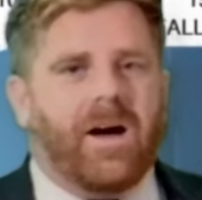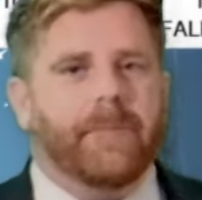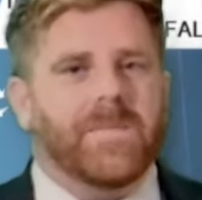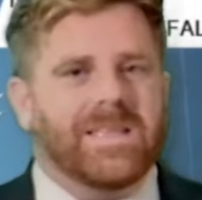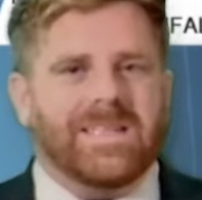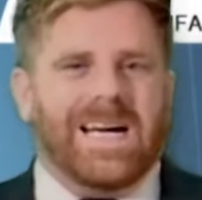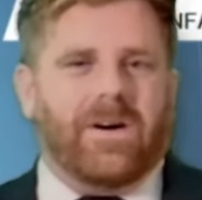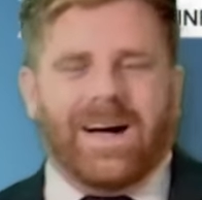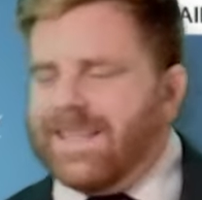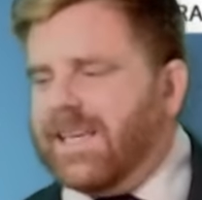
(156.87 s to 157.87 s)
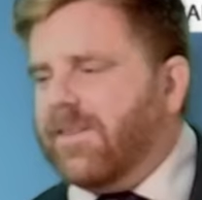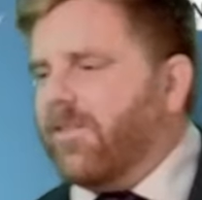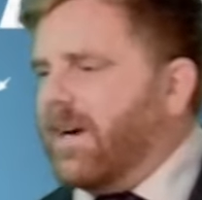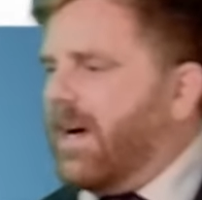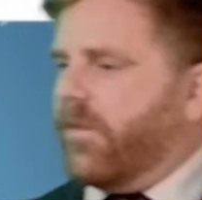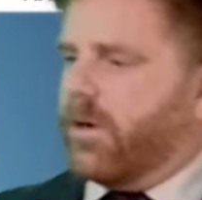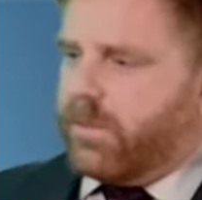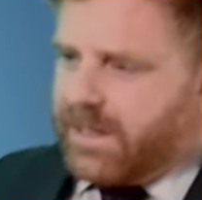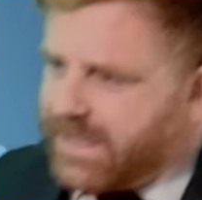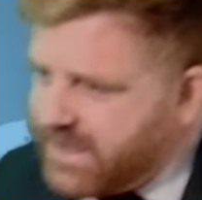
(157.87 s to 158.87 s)
Mindanao. I think for now, though,
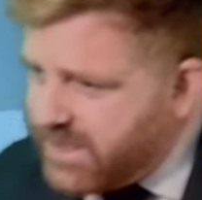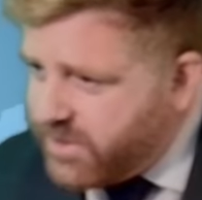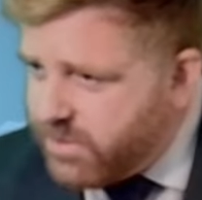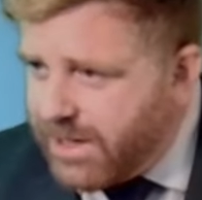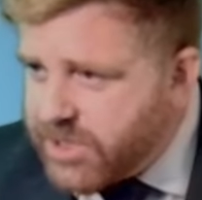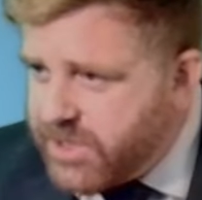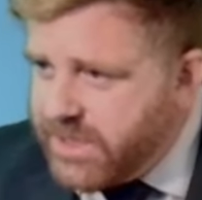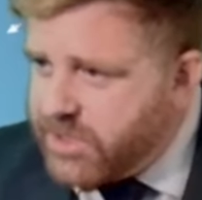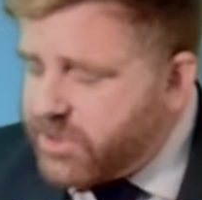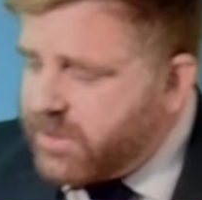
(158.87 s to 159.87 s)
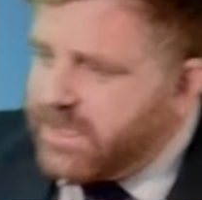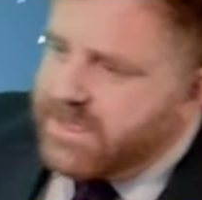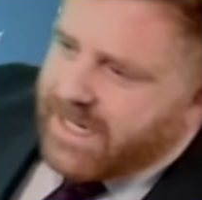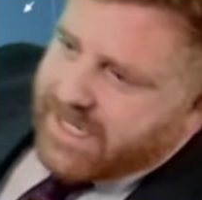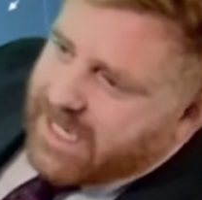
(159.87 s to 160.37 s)
we're going to continue to watch the easterlies, that